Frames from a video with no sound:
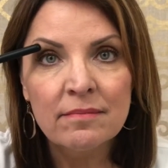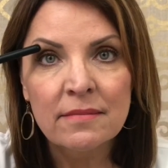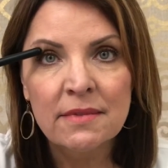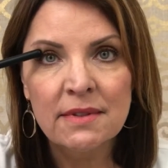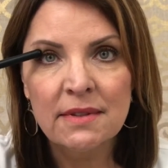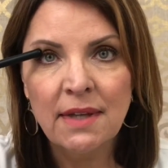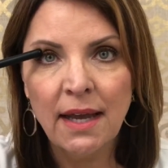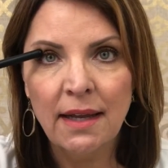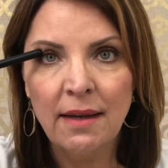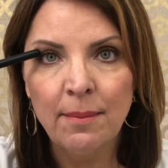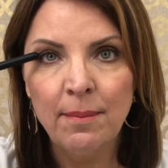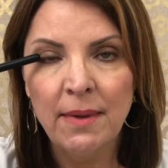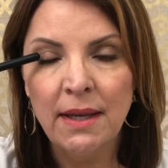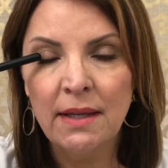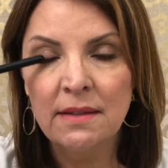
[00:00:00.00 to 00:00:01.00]
just kind of
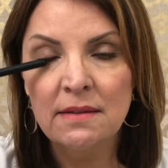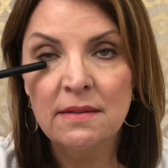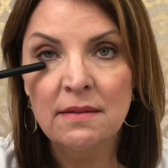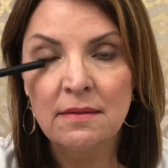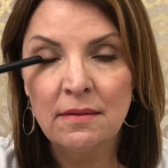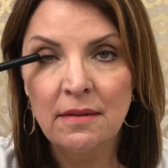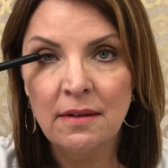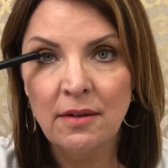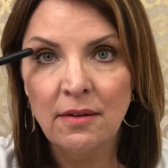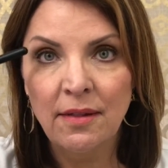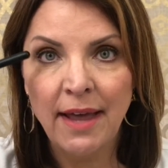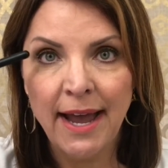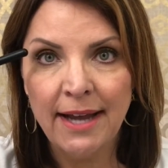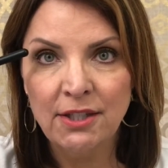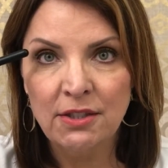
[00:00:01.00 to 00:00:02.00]
meets your
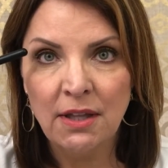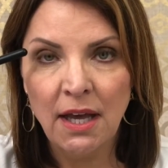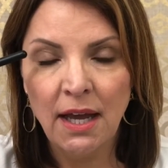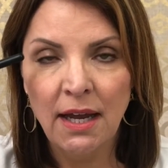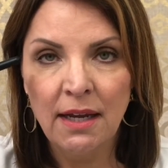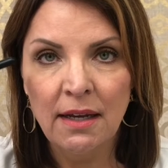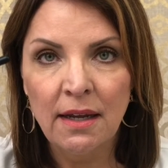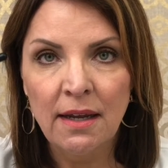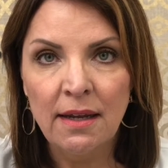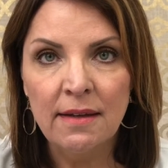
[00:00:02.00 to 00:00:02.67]
lash line.